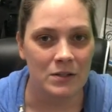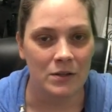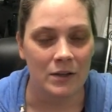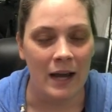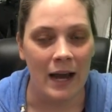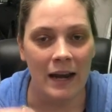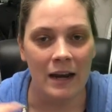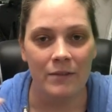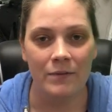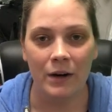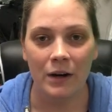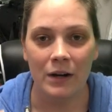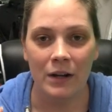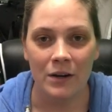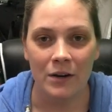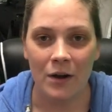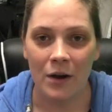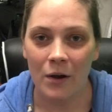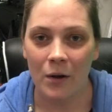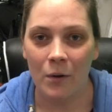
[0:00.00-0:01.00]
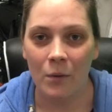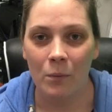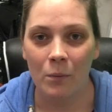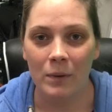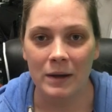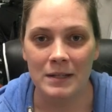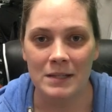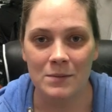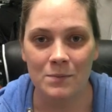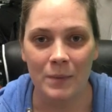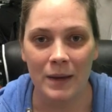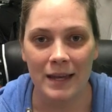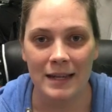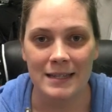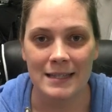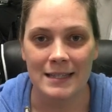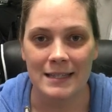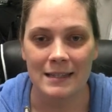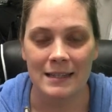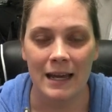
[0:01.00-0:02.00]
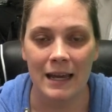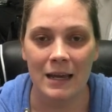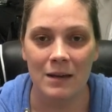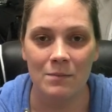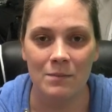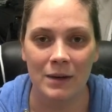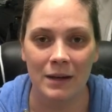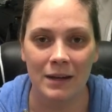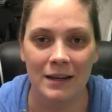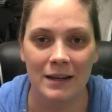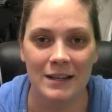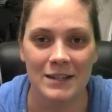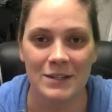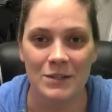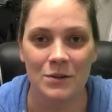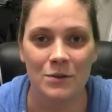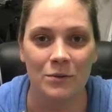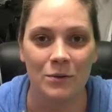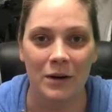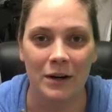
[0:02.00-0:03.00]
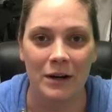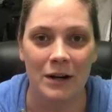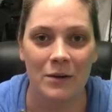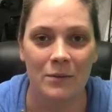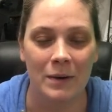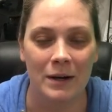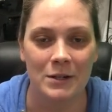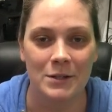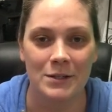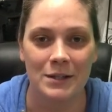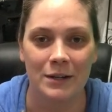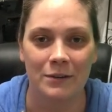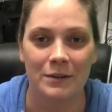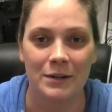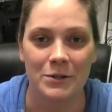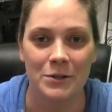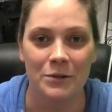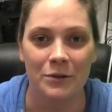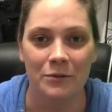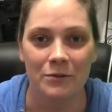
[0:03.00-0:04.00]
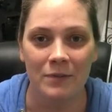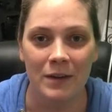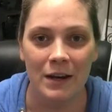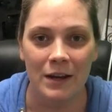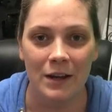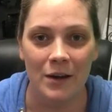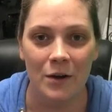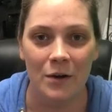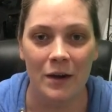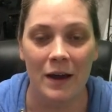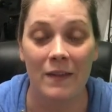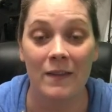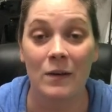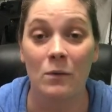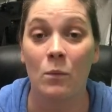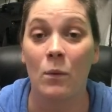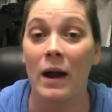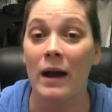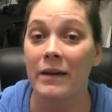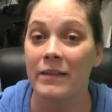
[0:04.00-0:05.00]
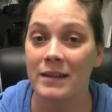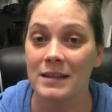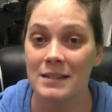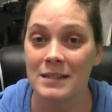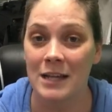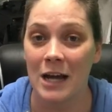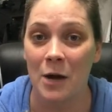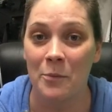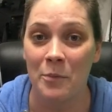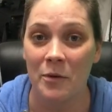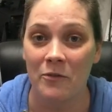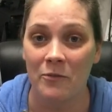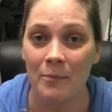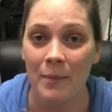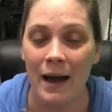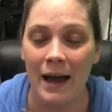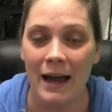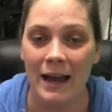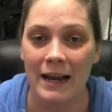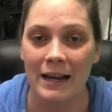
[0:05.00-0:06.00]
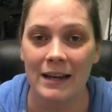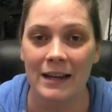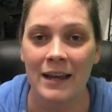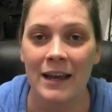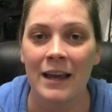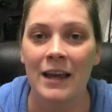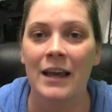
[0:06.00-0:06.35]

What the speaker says: You kind of already know what's been said because you already watched the original video, and then while it's top of mind,